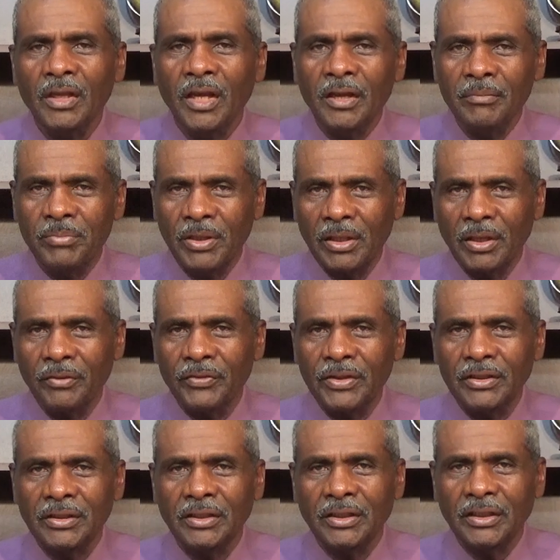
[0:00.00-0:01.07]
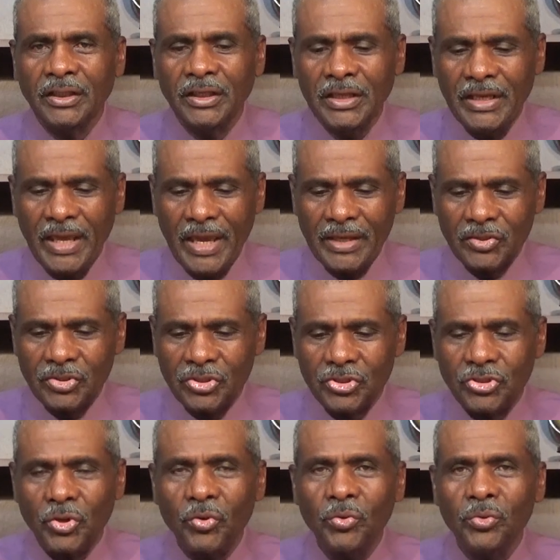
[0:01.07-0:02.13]
And beloved, he has
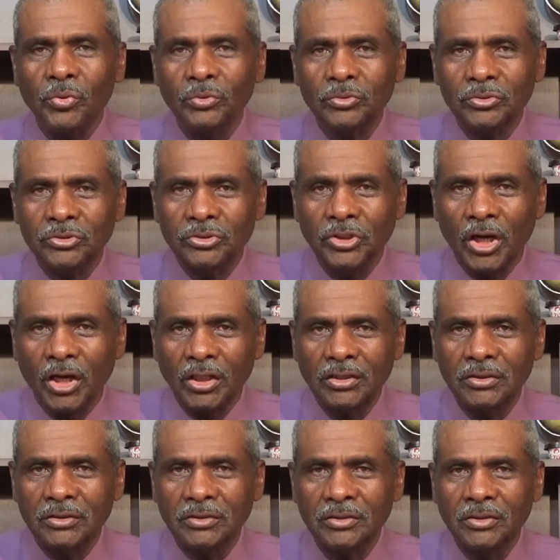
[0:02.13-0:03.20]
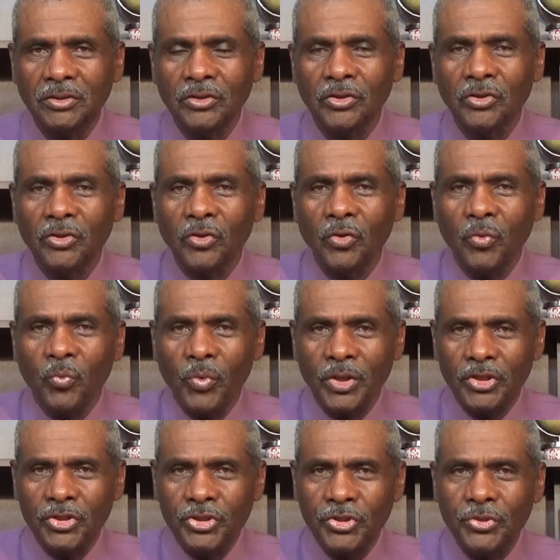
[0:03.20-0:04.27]
so done
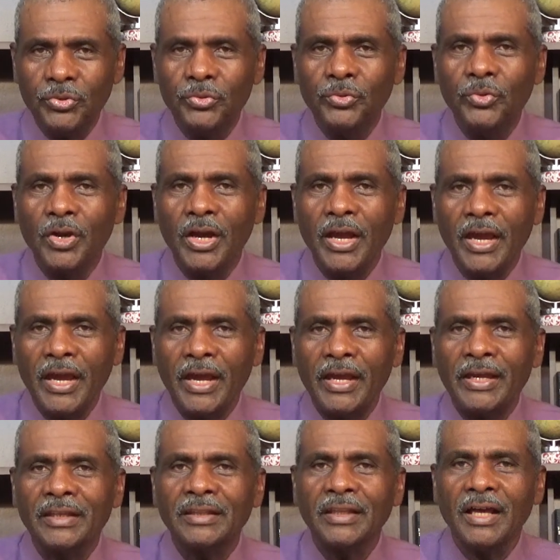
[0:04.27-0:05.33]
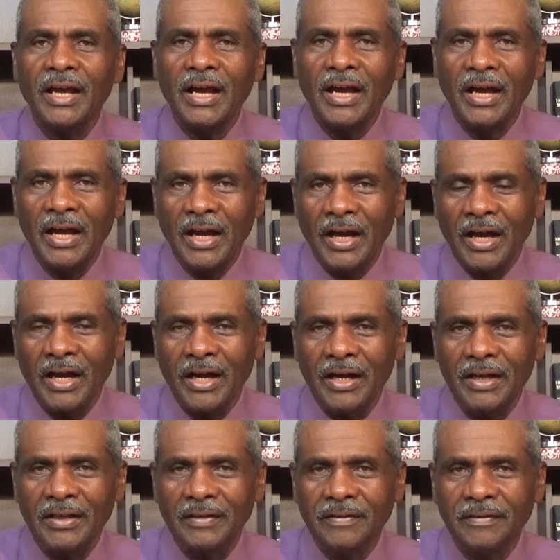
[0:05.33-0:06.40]
with you and I.
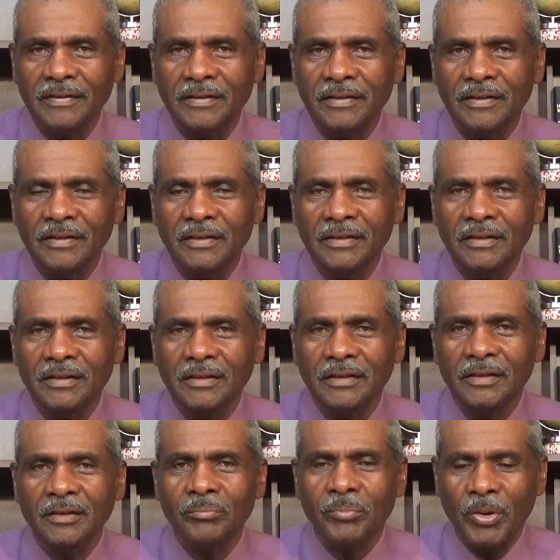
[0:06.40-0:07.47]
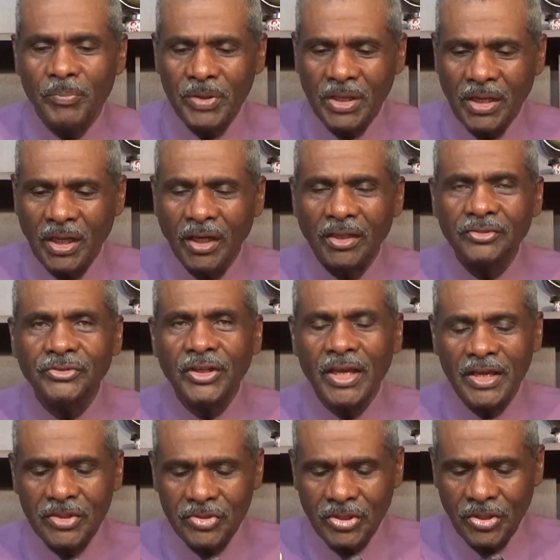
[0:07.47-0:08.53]
But because
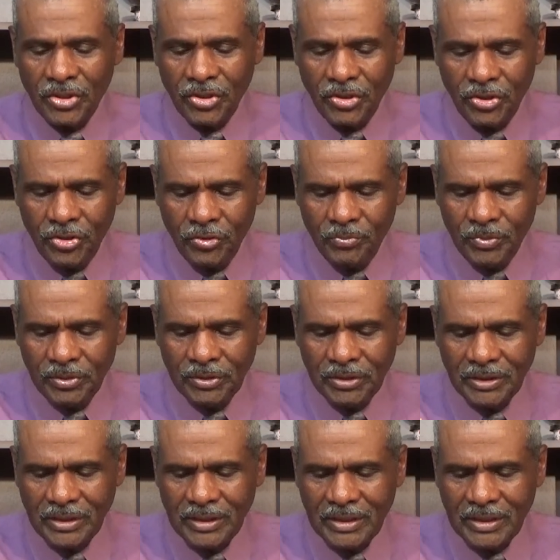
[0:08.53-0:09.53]
as humankind,